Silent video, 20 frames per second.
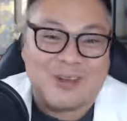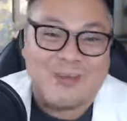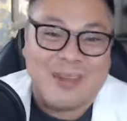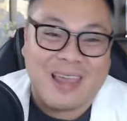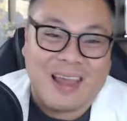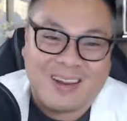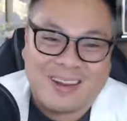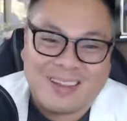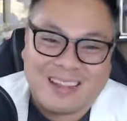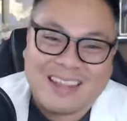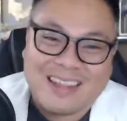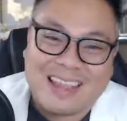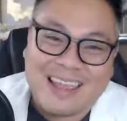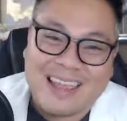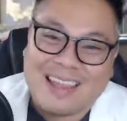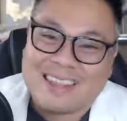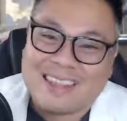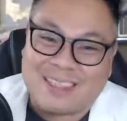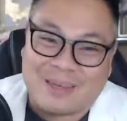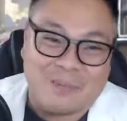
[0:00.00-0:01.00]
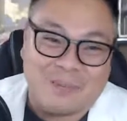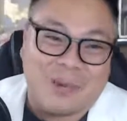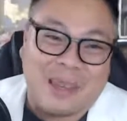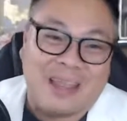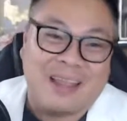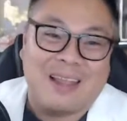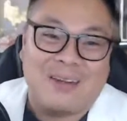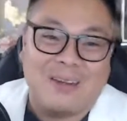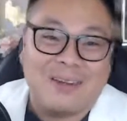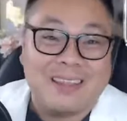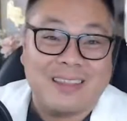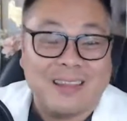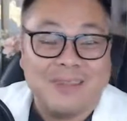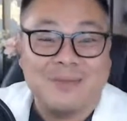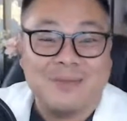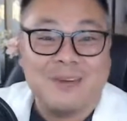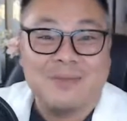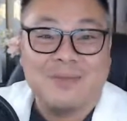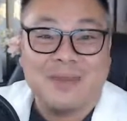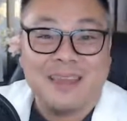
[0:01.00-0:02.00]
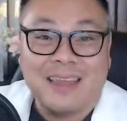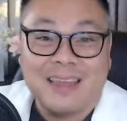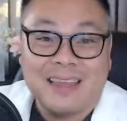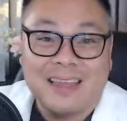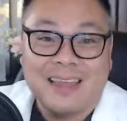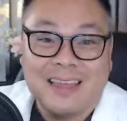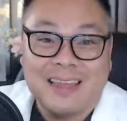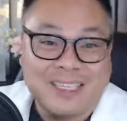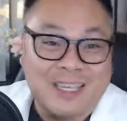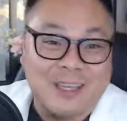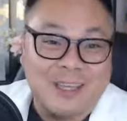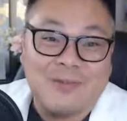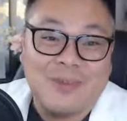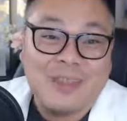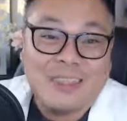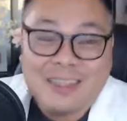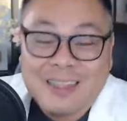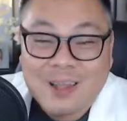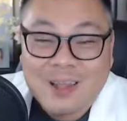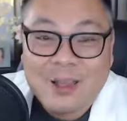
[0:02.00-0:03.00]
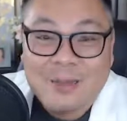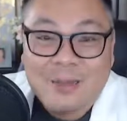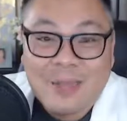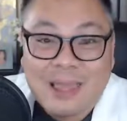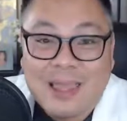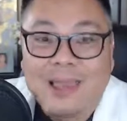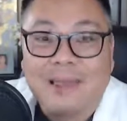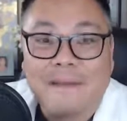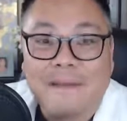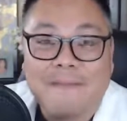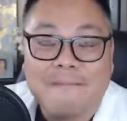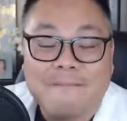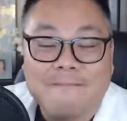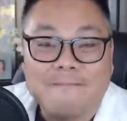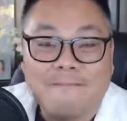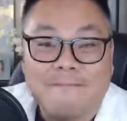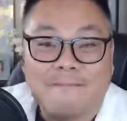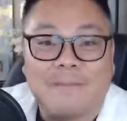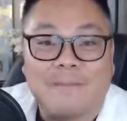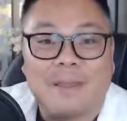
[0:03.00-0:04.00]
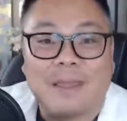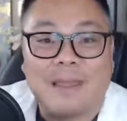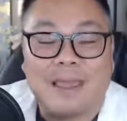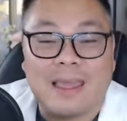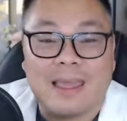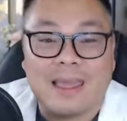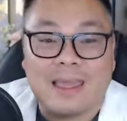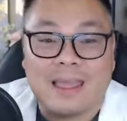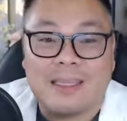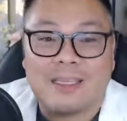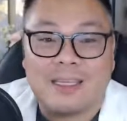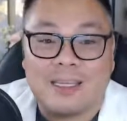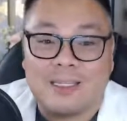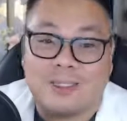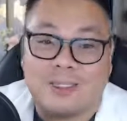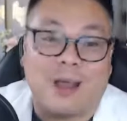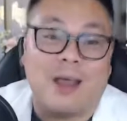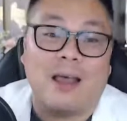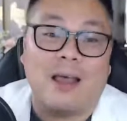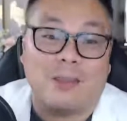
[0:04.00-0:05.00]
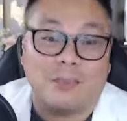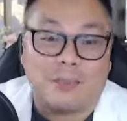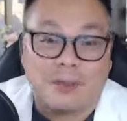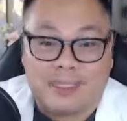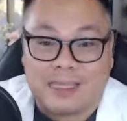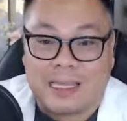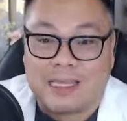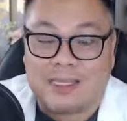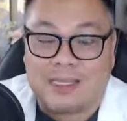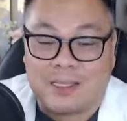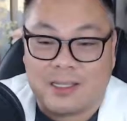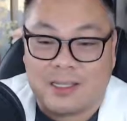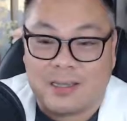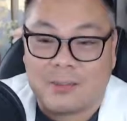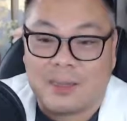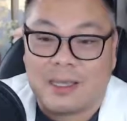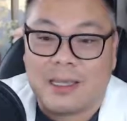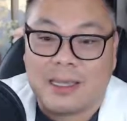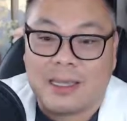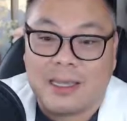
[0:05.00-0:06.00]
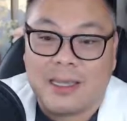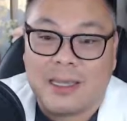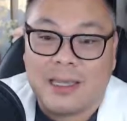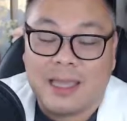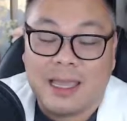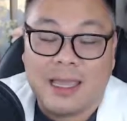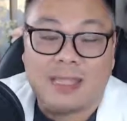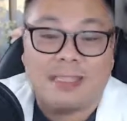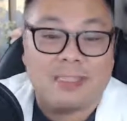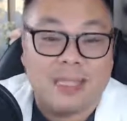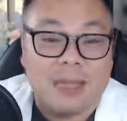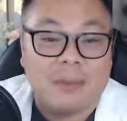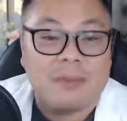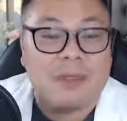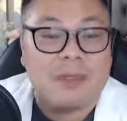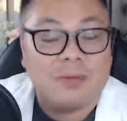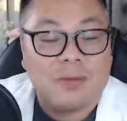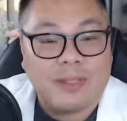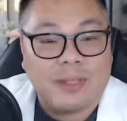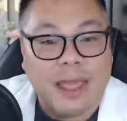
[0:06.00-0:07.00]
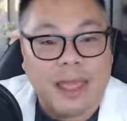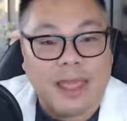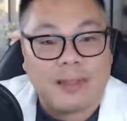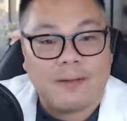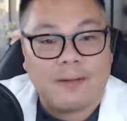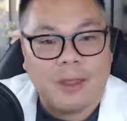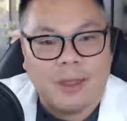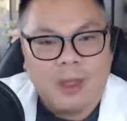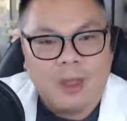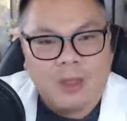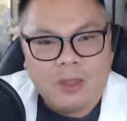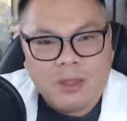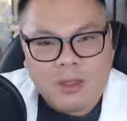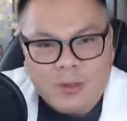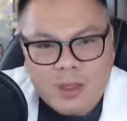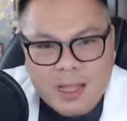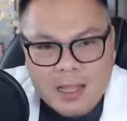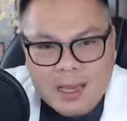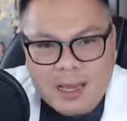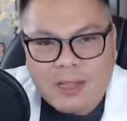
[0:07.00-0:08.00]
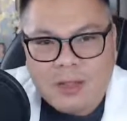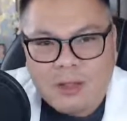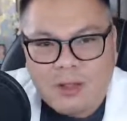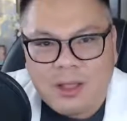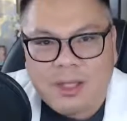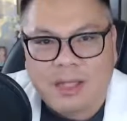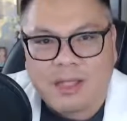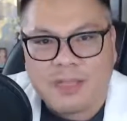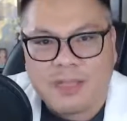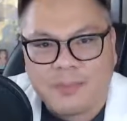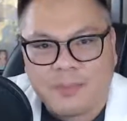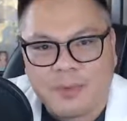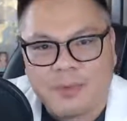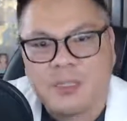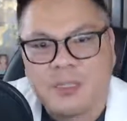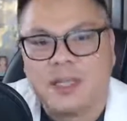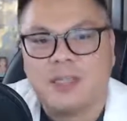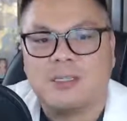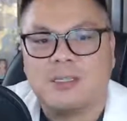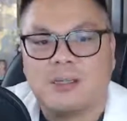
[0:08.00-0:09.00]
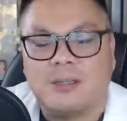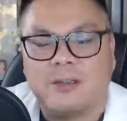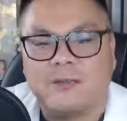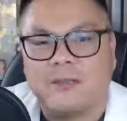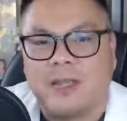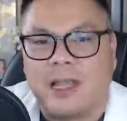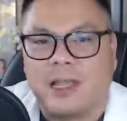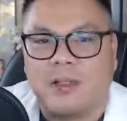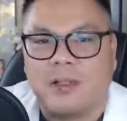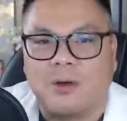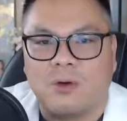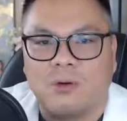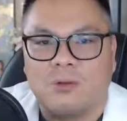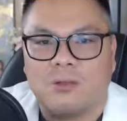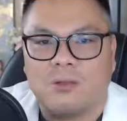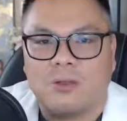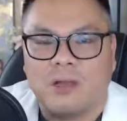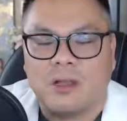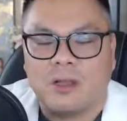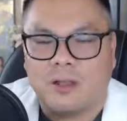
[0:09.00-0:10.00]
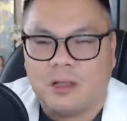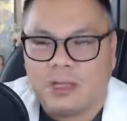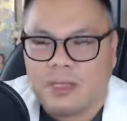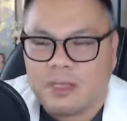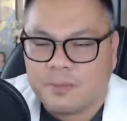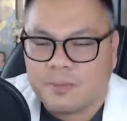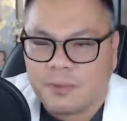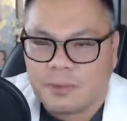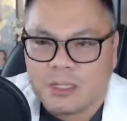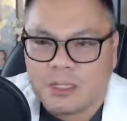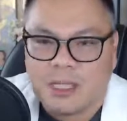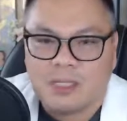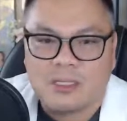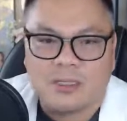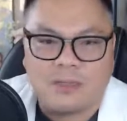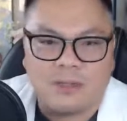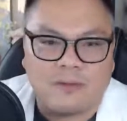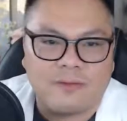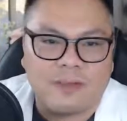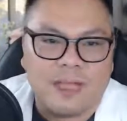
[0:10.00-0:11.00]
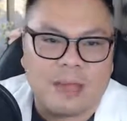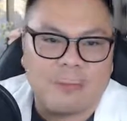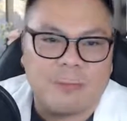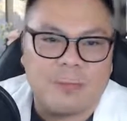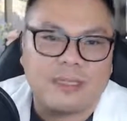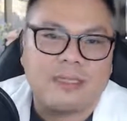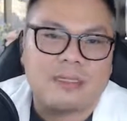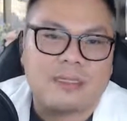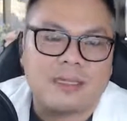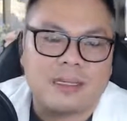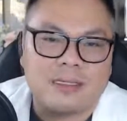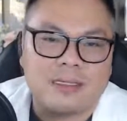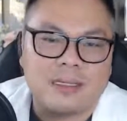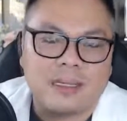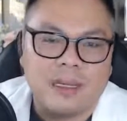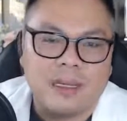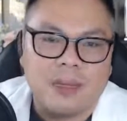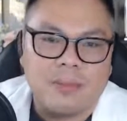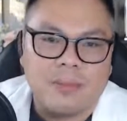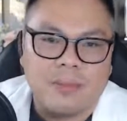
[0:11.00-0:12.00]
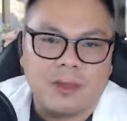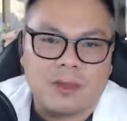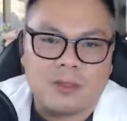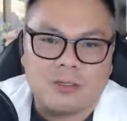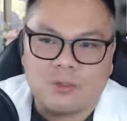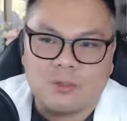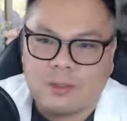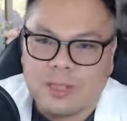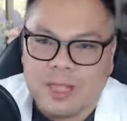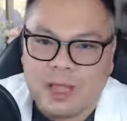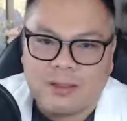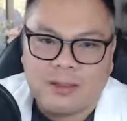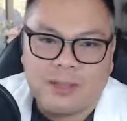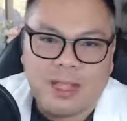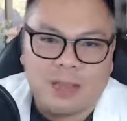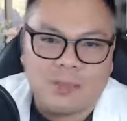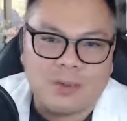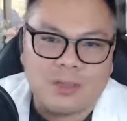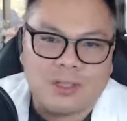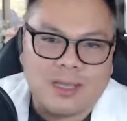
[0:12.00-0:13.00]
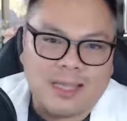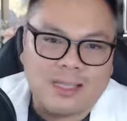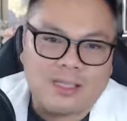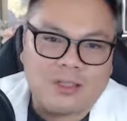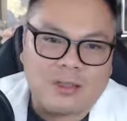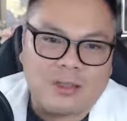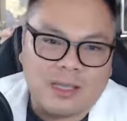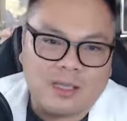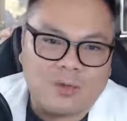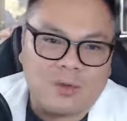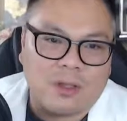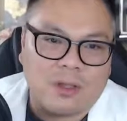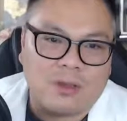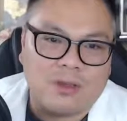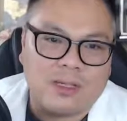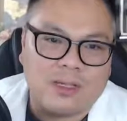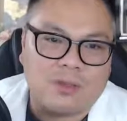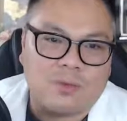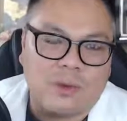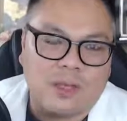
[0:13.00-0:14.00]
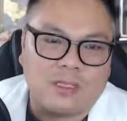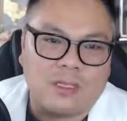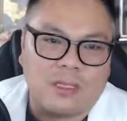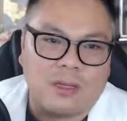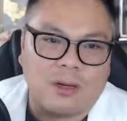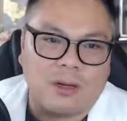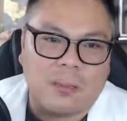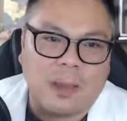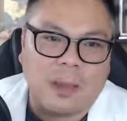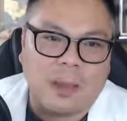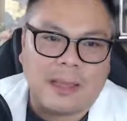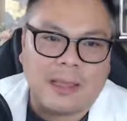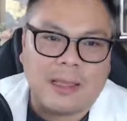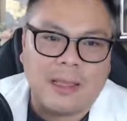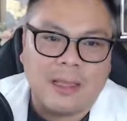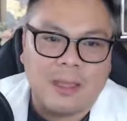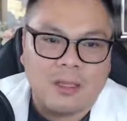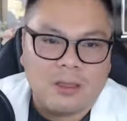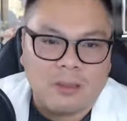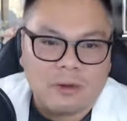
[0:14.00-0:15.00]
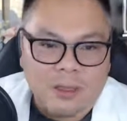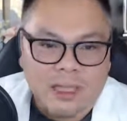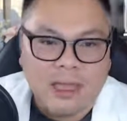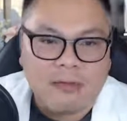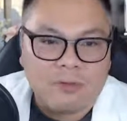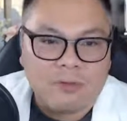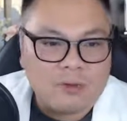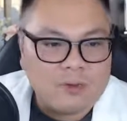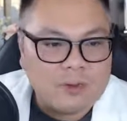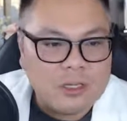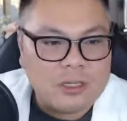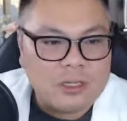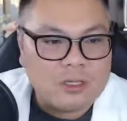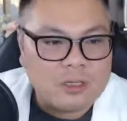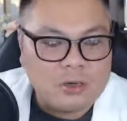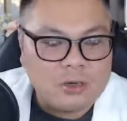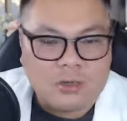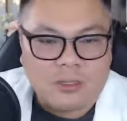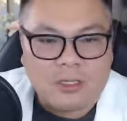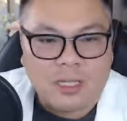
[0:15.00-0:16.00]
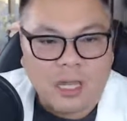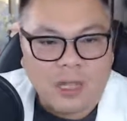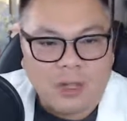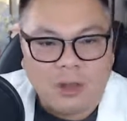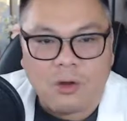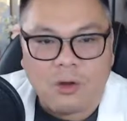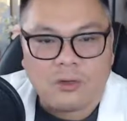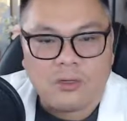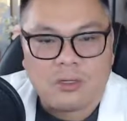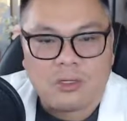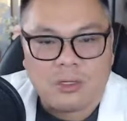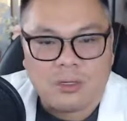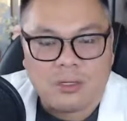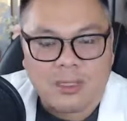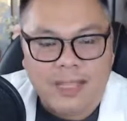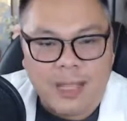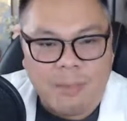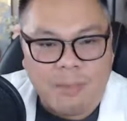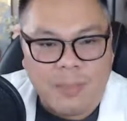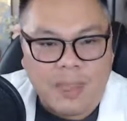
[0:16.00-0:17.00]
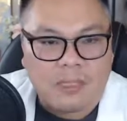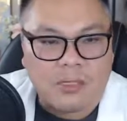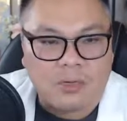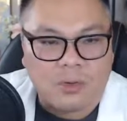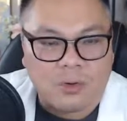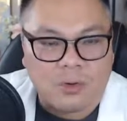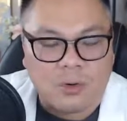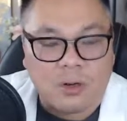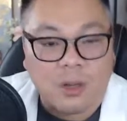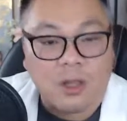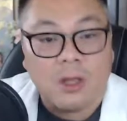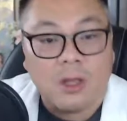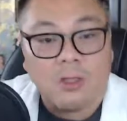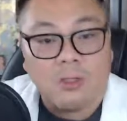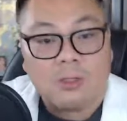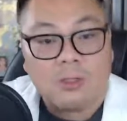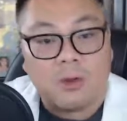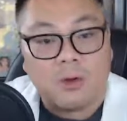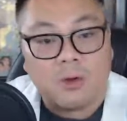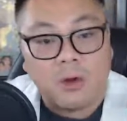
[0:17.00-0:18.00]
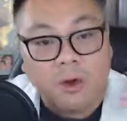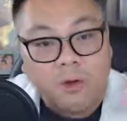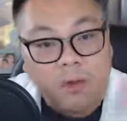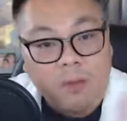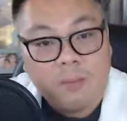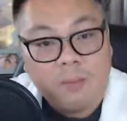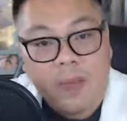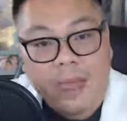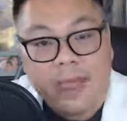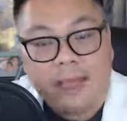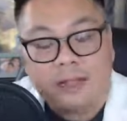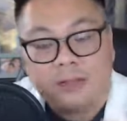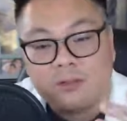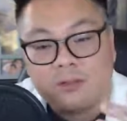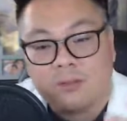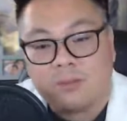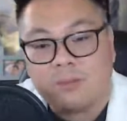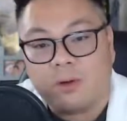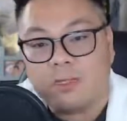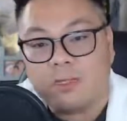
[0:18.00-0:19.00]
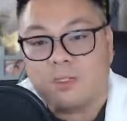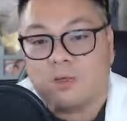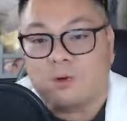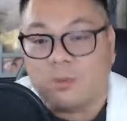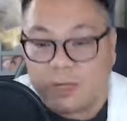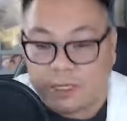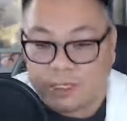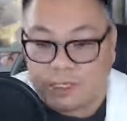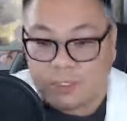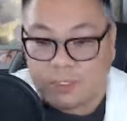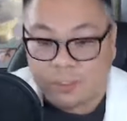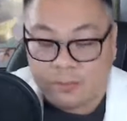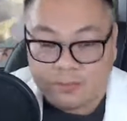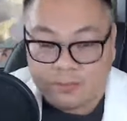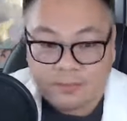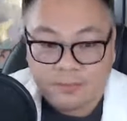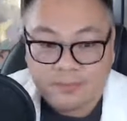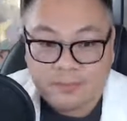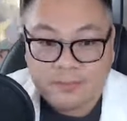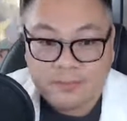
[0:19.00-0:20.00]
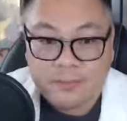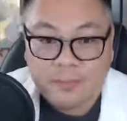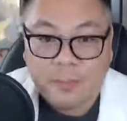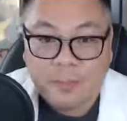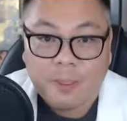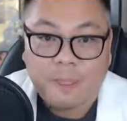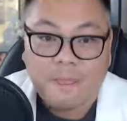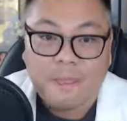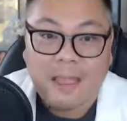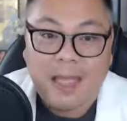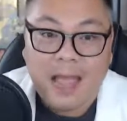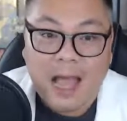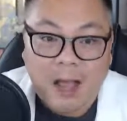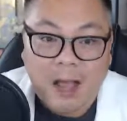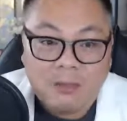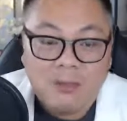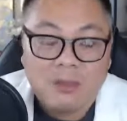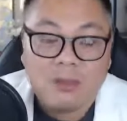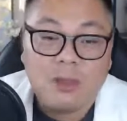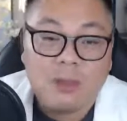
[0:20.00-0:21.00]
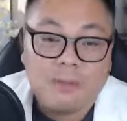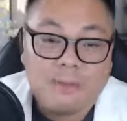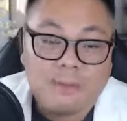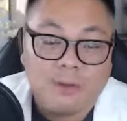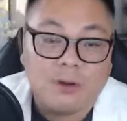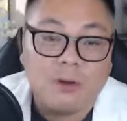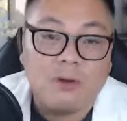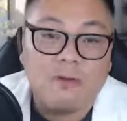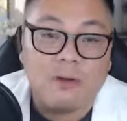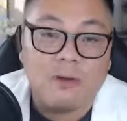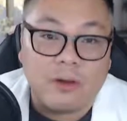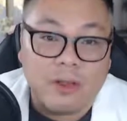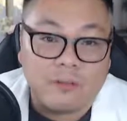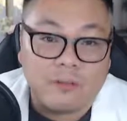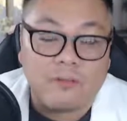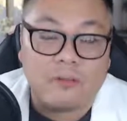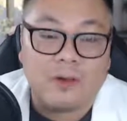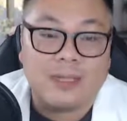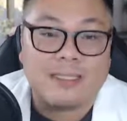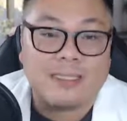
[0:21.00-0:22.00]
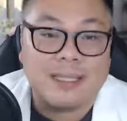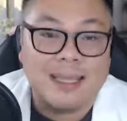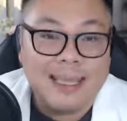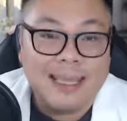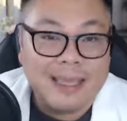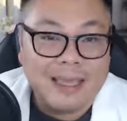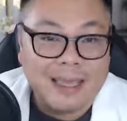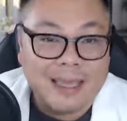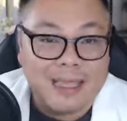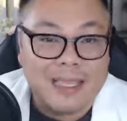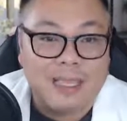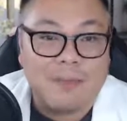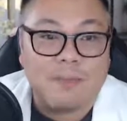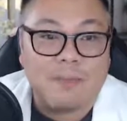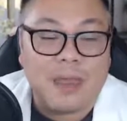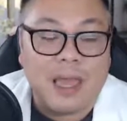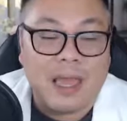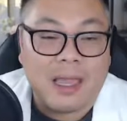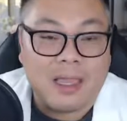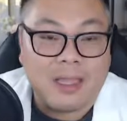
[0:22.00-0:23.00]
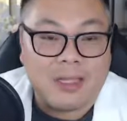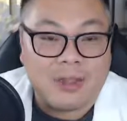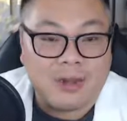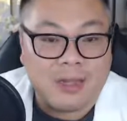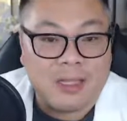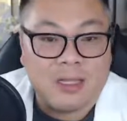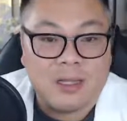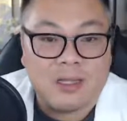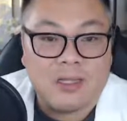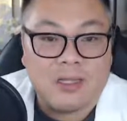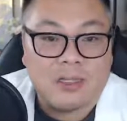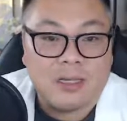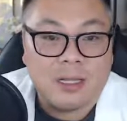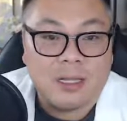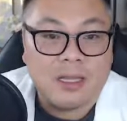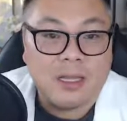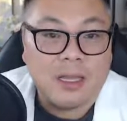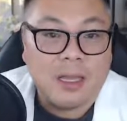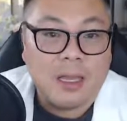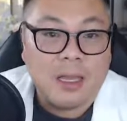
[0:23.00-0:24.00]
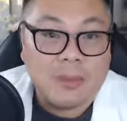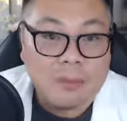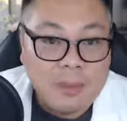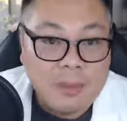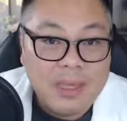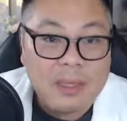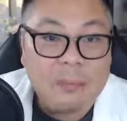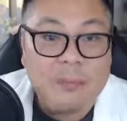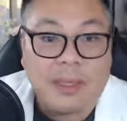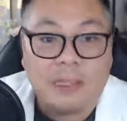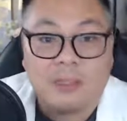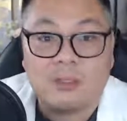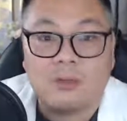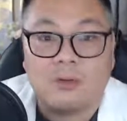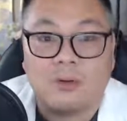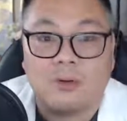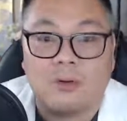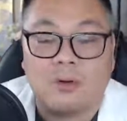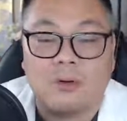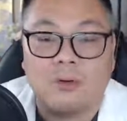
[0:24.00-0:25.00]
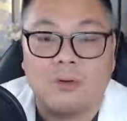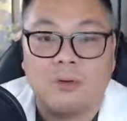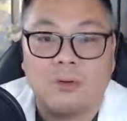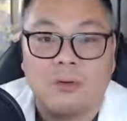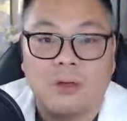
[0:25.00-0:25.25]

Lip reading: me out on a date. She paid everything for me. She invested on me, and she saw a potential in me. And same thing with that. You got to look at the potential of that coach. You got to look at the potential of that business, because without that potential, guess what? You're just wasting your money. You really have to really choose that coach, that mentor. So going back to Bert's question, how do you improve your influence and impact in your industry? Be a mentor.